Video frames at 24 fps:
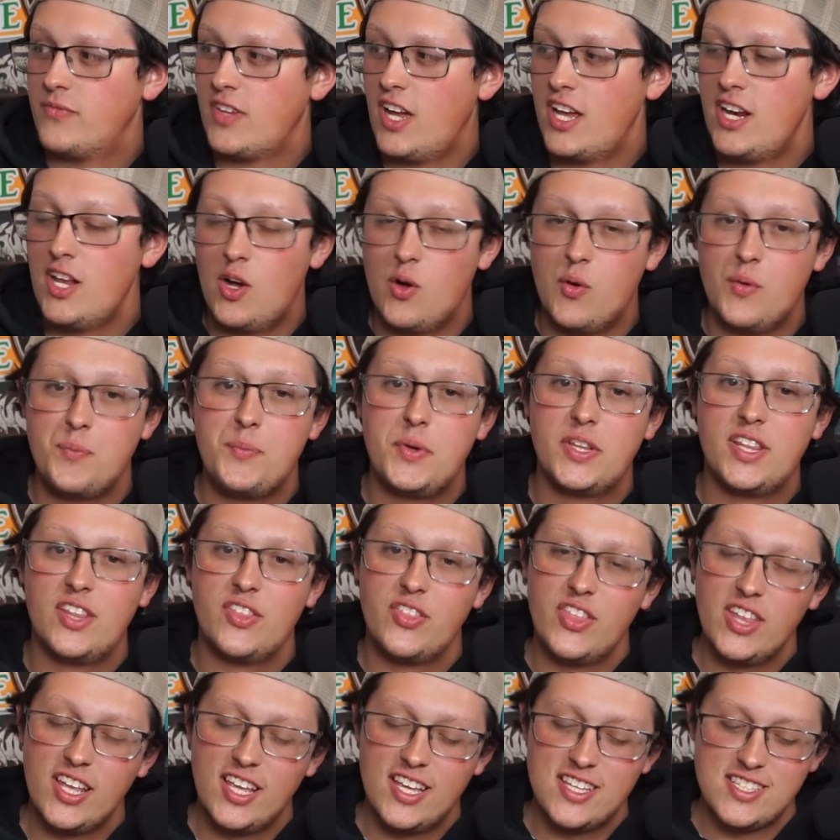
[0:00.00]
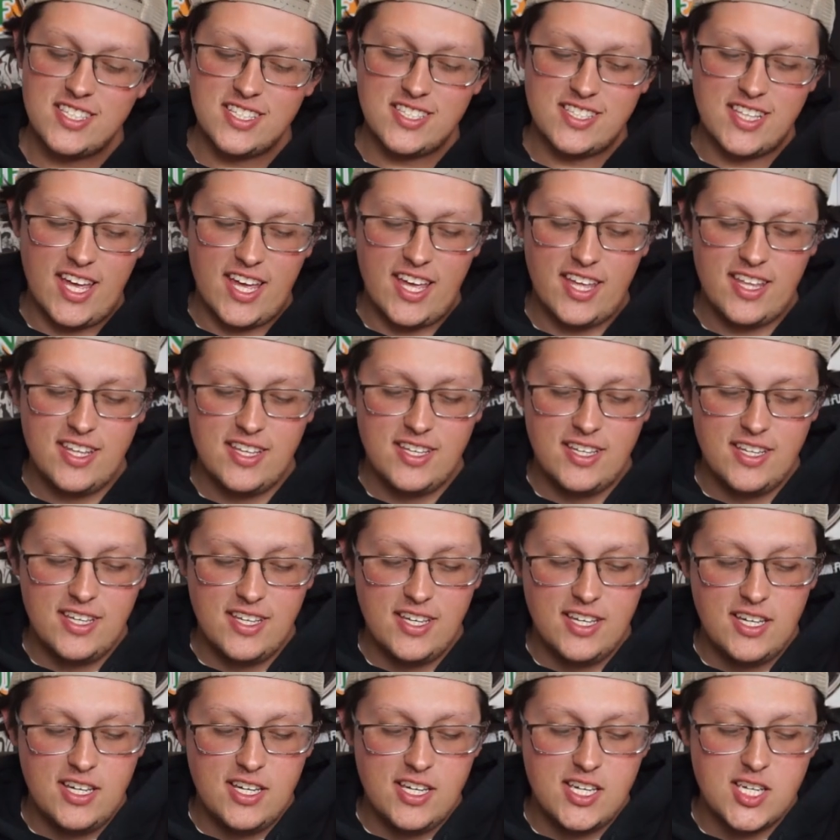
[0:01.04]
I know. But the thing is that
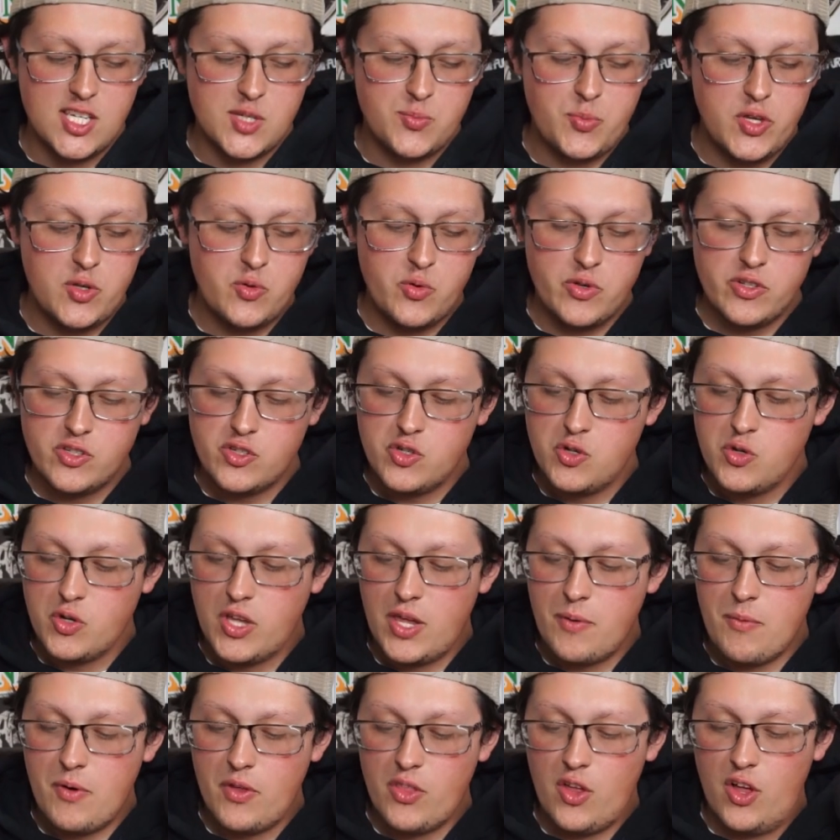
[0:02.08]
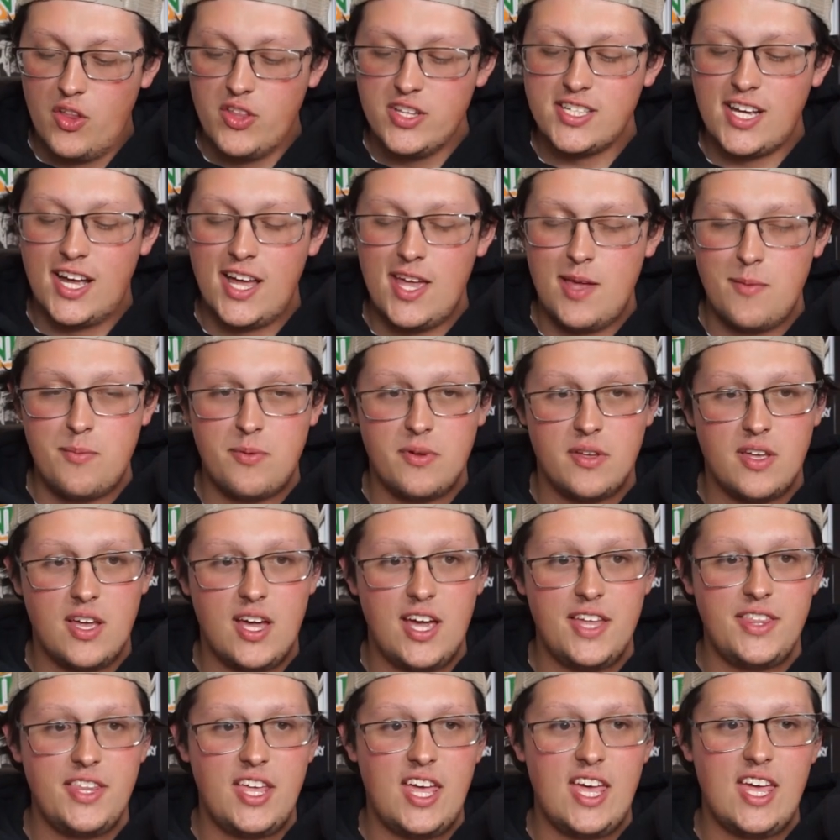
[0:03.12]
Space Marines 2 came out with all this hype,
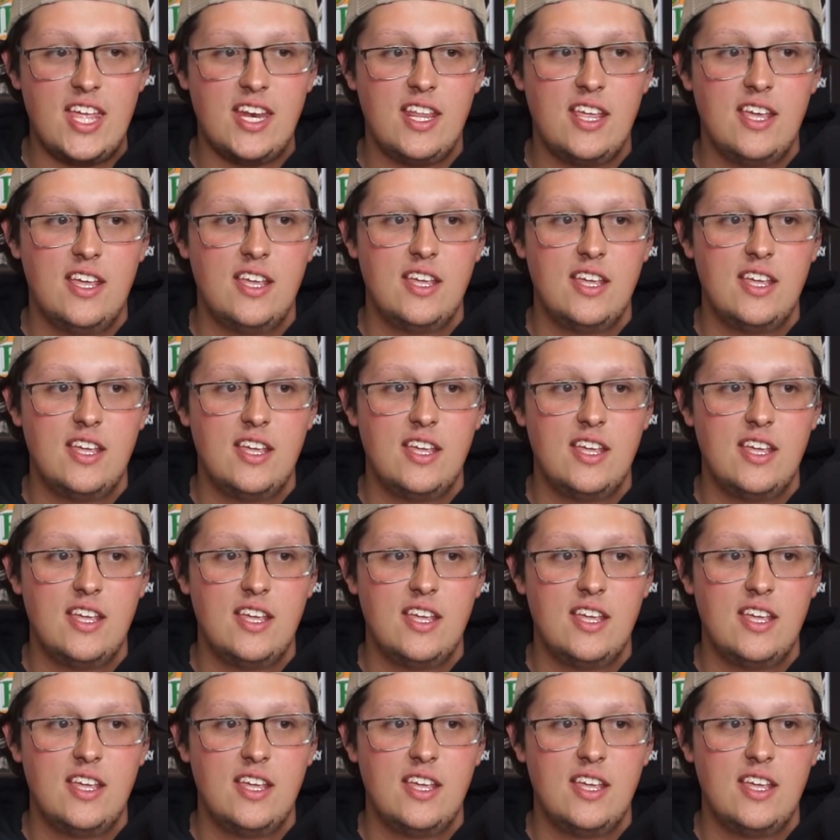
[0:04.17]
and then,